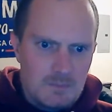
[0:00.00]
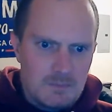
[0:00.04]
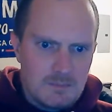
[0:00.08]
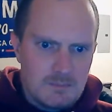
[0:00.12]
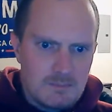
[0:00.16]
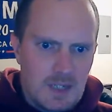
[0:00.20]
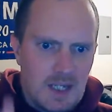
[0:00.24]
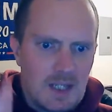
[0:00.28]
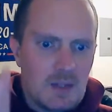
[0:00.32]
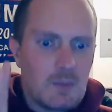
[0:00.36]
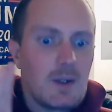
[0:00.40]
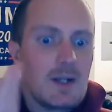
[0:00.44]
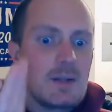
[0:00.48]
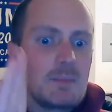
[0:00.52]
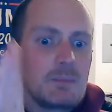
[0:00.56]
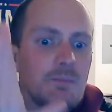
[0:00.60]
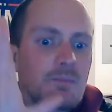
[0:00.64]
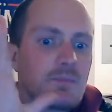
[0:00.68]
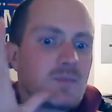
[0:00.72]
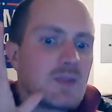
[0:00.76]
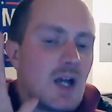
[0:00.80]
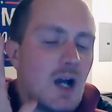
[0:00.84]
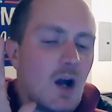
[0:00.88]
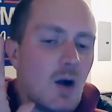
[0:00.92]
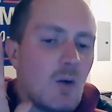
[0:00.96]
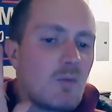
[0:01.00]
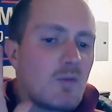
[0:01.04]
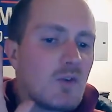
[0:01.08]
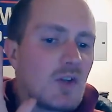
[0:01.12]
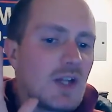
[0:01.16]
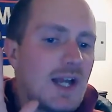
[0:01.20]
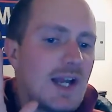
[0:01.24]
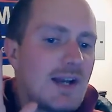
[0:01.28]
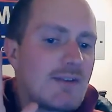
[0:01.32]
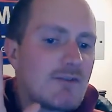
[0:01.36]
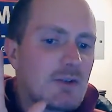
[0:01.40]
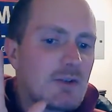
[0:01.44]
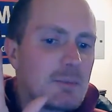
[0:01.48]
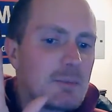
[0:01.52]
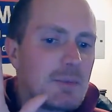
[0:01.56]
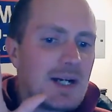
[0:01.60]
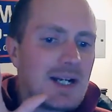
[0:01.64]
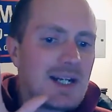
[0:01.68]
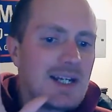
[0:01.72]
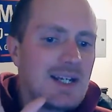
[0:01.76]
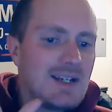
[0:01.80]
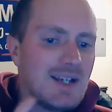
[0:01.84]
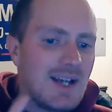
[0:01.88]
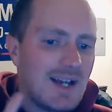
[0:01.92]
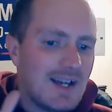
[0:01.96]
by the way, hopefully
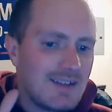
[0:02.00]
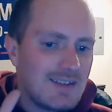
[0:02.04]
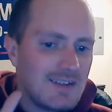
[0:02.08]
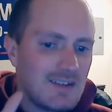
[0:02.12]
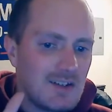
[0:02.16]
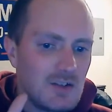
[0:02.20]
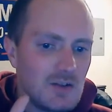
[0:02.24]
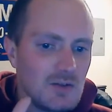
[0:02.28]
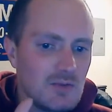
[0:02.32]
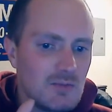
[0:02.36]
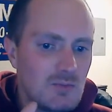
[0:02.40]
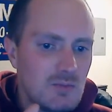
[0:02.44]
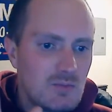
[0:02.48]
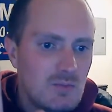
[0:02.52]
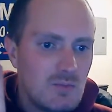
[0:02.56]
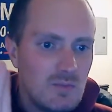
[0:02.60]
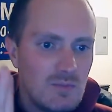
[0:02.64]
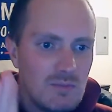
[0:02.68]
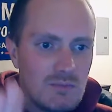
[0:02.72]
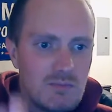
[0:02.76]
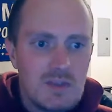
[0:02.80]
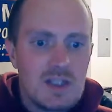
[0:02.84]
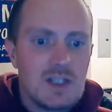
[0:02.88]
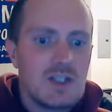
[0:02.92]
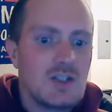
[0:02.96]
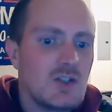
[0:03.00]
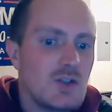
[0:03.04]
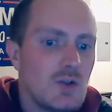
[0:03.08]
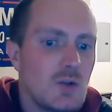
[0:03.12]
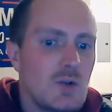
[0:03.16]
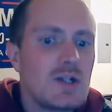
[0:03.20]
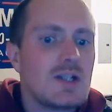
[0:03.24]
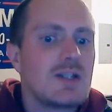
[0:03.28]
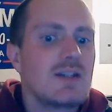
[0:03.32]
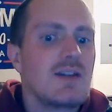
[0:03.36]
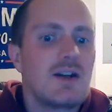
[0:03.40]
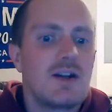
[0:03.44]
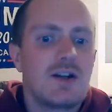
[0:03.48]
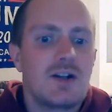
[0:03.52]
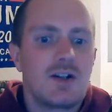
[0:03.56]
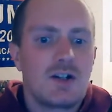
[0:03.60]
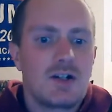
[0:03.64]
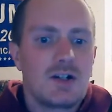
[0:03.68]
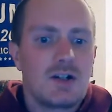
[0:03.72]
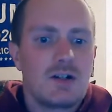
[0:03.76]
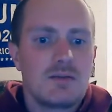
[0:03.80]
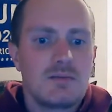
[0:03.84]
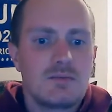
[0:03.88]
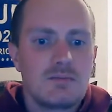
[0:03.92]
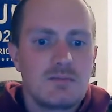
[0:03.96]
everybody has enjoyed their
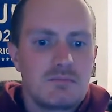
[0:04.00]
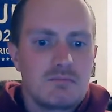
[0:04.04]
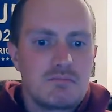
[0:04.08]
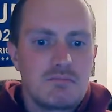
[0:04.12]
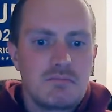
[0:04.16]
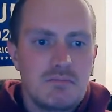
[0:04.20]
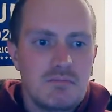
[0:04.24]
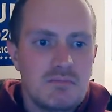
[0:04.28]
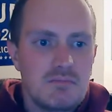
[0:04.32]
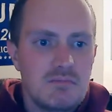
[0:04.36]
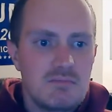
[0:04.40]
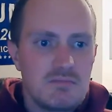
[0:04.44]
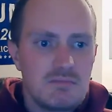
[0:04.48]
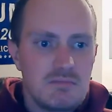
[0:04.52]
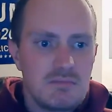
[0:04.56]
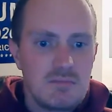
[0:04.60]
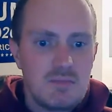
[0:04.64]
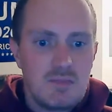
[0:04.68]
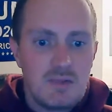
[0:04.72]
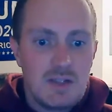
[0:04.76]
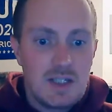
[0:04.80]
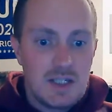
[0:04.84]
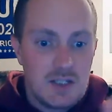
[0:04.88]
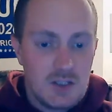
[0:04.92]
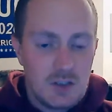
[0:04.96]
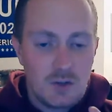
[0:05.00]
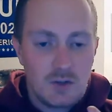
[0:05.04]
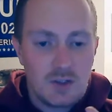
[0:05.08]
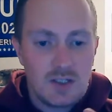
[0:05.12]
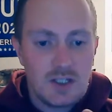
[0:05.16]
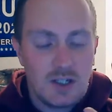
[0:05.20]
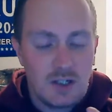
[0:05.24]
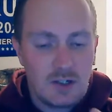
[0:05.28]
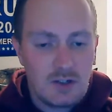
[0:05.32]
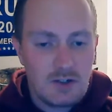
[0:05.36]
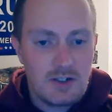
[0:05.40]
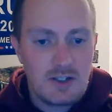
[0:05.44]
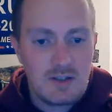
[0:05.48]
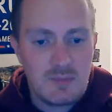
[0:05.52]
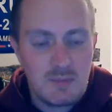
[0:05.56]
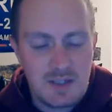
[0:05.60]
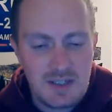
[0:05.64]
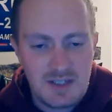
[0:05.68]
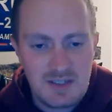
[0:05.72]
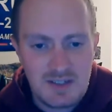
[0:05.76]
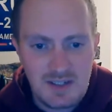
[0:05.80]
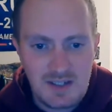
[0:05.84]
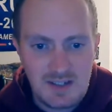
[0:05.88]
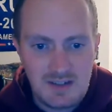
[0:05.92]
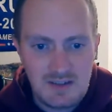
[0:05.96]
enjoyed their Christmas
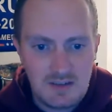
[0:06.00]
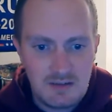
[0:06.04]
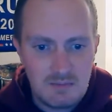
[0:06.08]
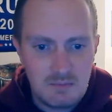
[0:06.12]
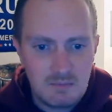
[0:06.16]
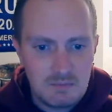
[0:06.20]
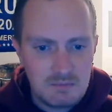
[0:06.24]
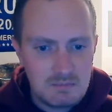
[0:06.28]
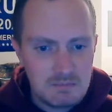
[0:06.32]
season.